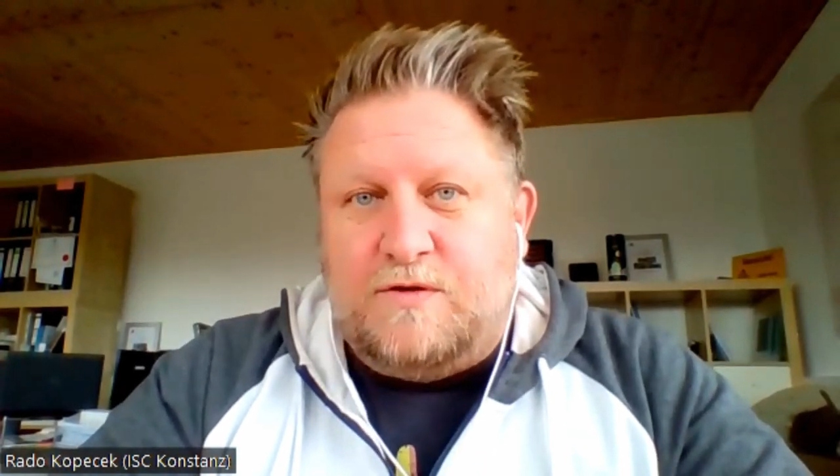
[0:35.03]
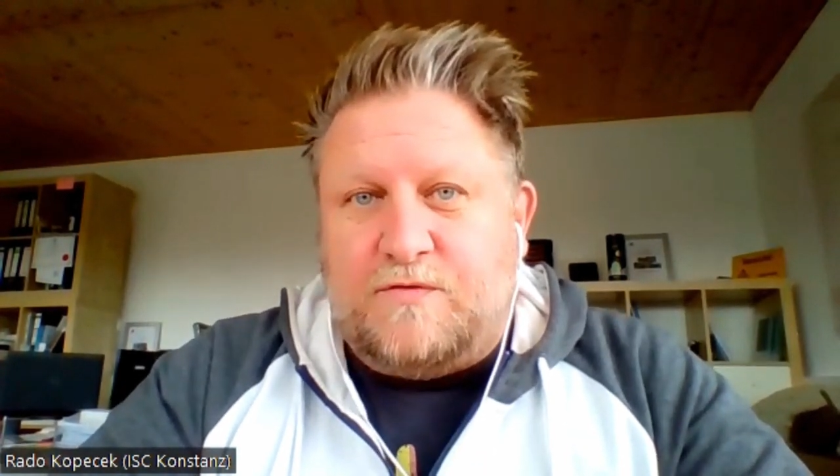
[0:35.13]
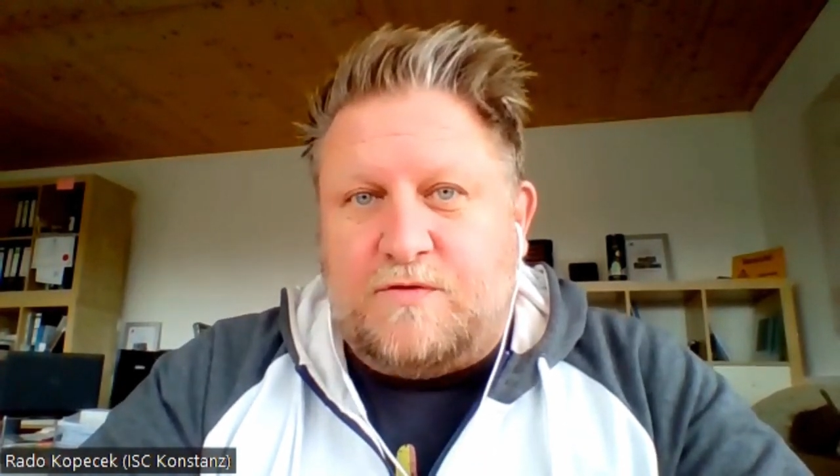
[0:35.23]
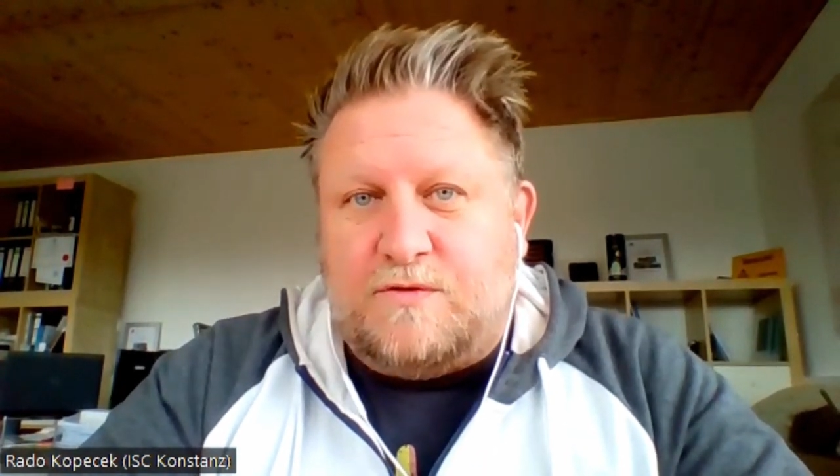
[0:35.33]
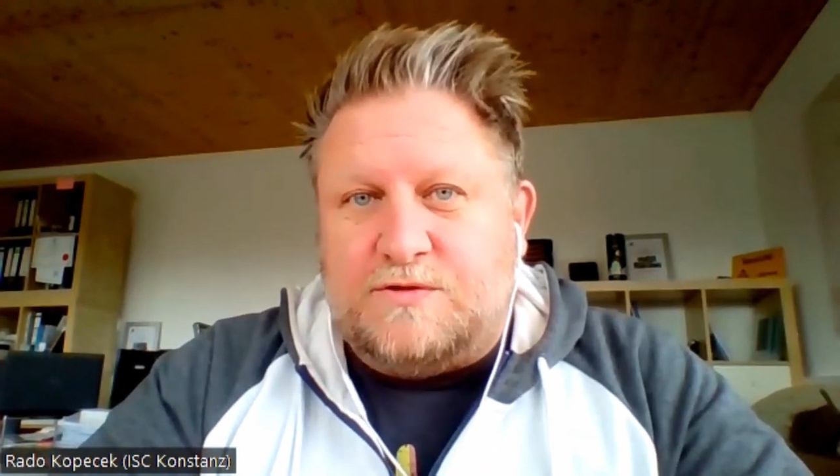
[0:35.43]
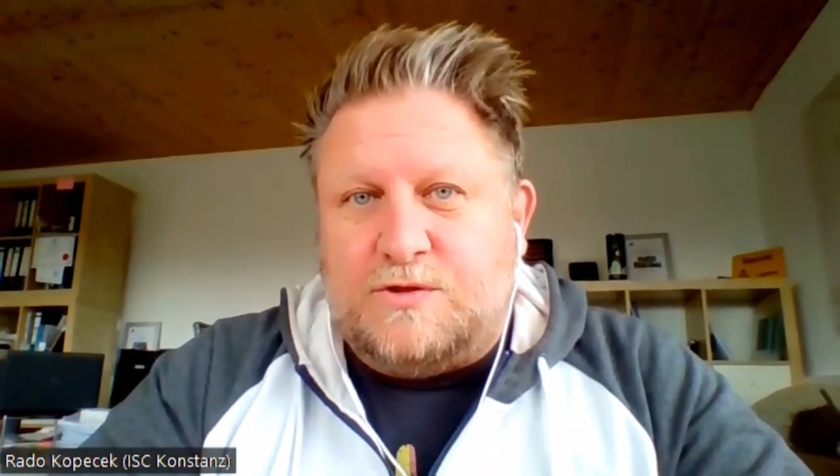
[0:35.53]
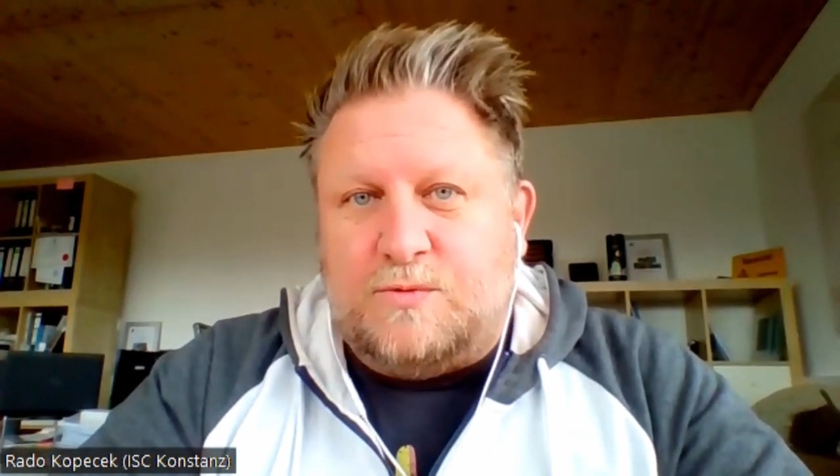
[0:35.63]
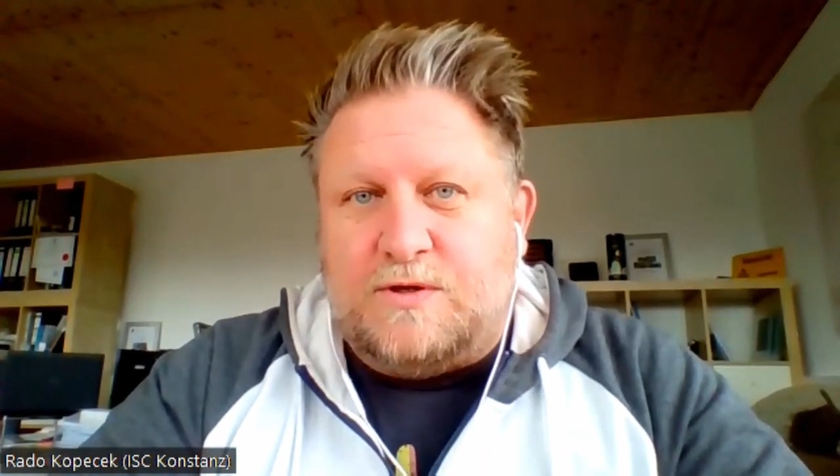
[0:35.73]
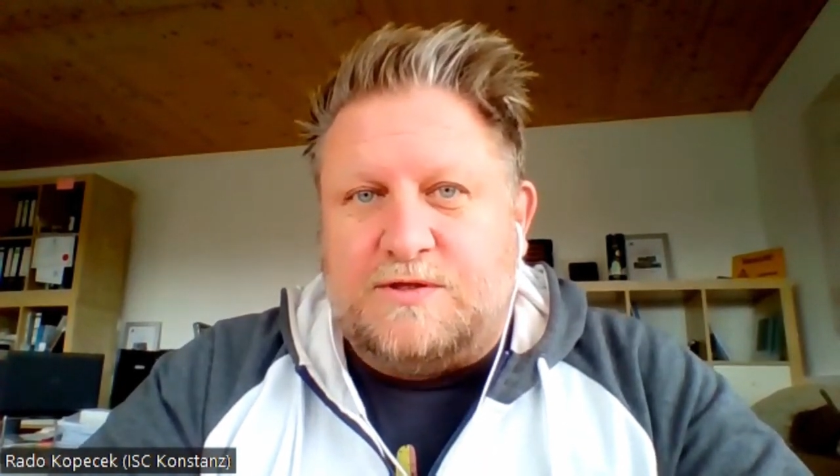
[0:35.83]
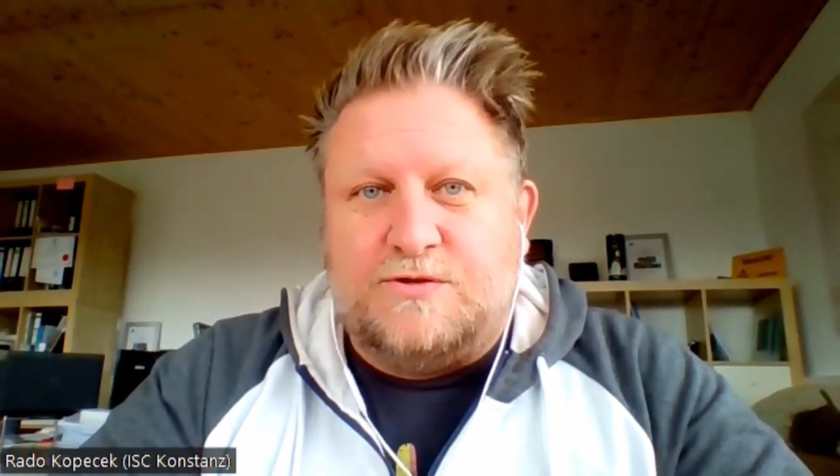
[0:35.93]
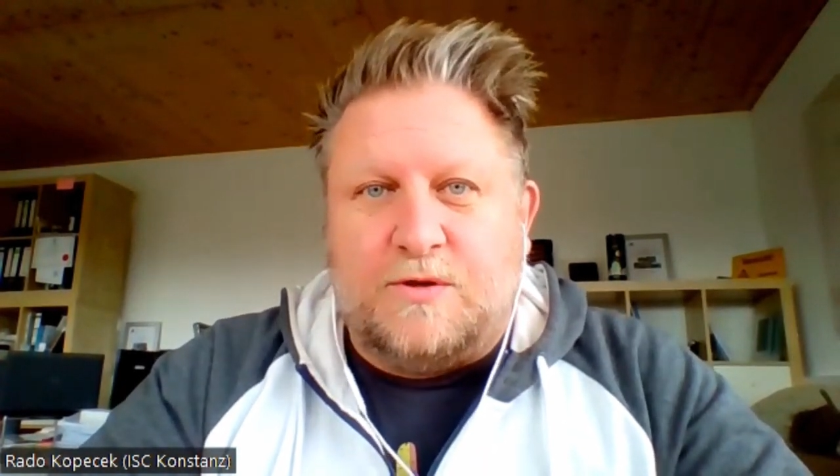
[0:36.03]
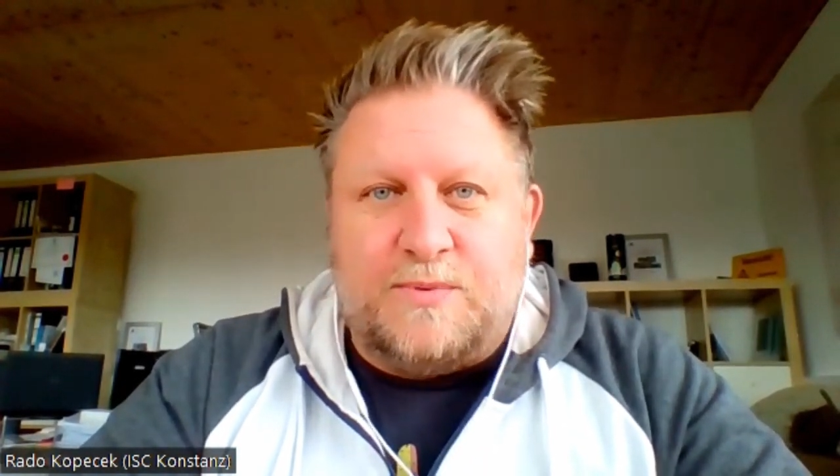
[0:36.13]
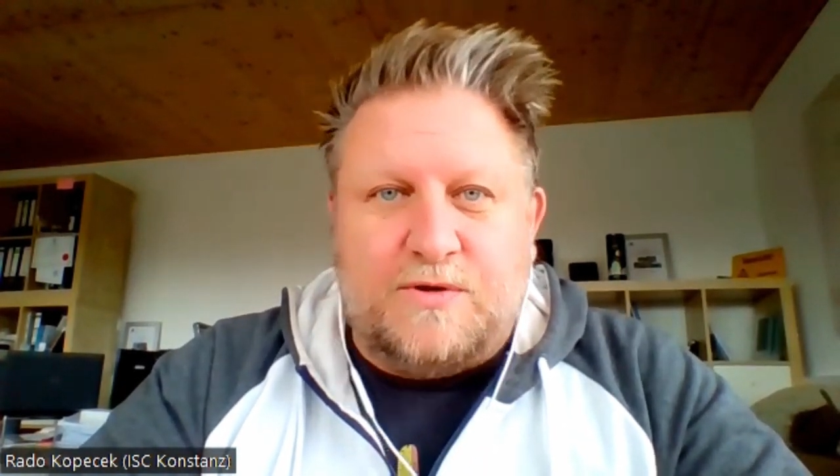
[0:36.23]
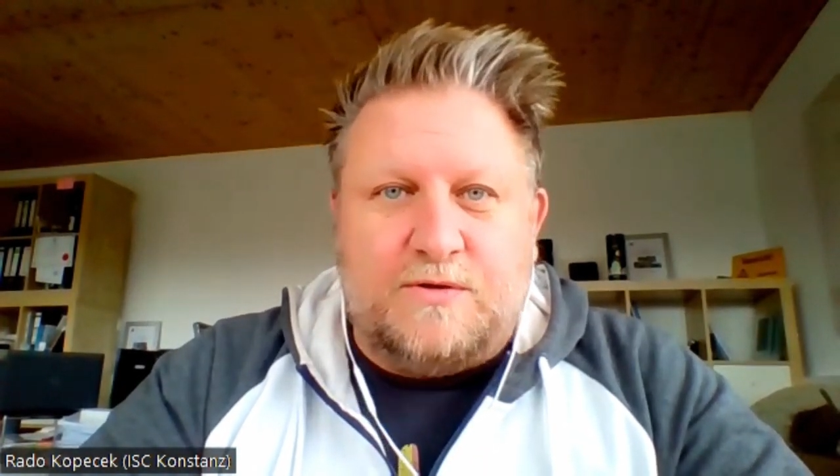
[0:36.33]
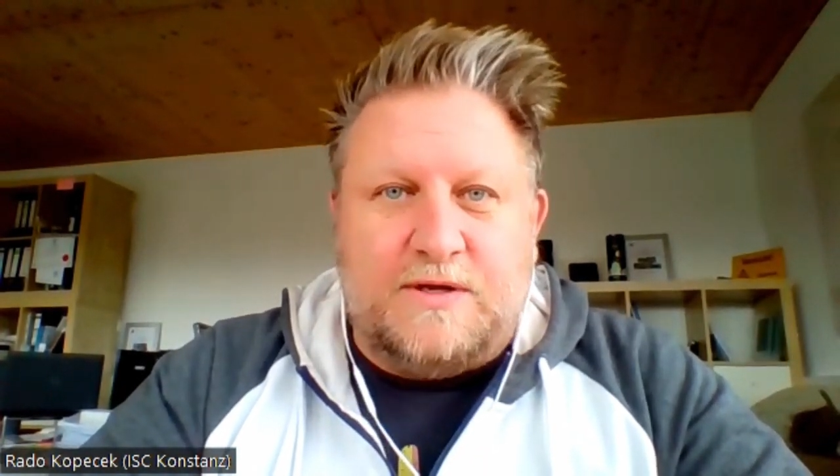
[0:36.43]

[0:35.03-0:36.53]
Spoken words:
of course, towards TopCON